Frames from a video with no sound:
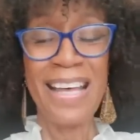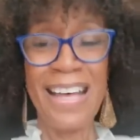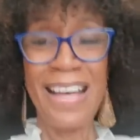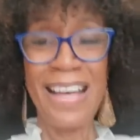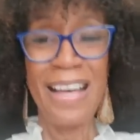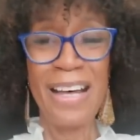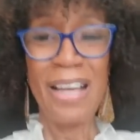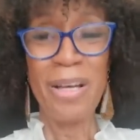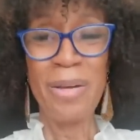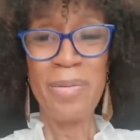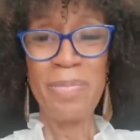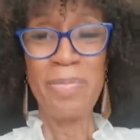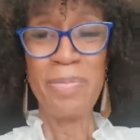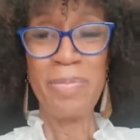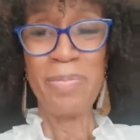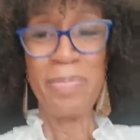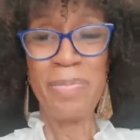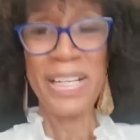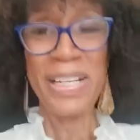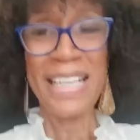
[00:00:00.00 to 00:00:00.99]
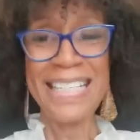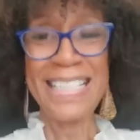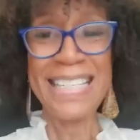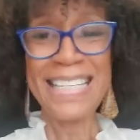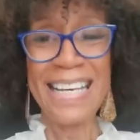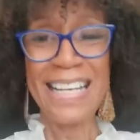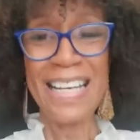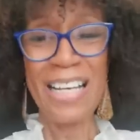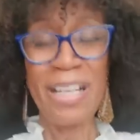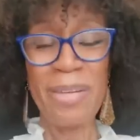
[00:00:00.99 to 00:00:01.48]
And
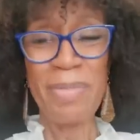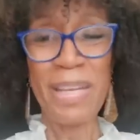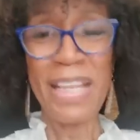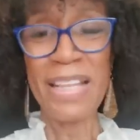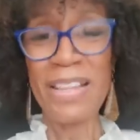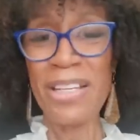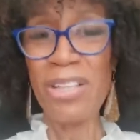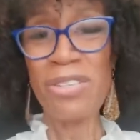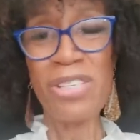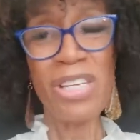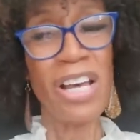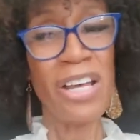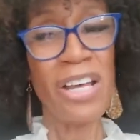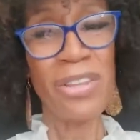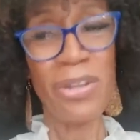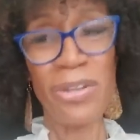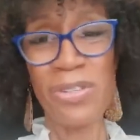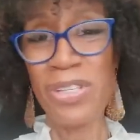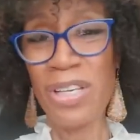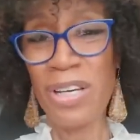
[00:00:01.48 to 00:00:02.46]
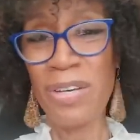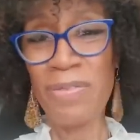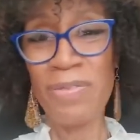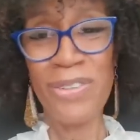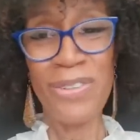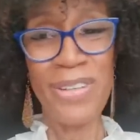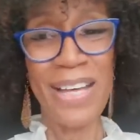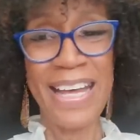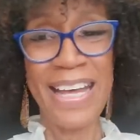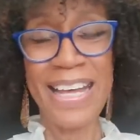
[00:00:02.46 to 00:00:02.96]
there's others of
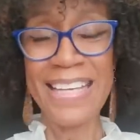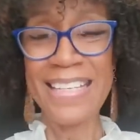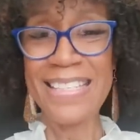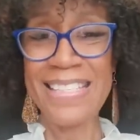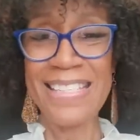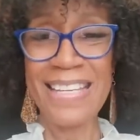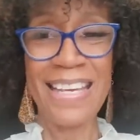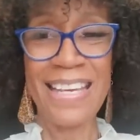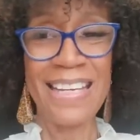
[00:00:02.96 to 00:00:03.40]
you guys,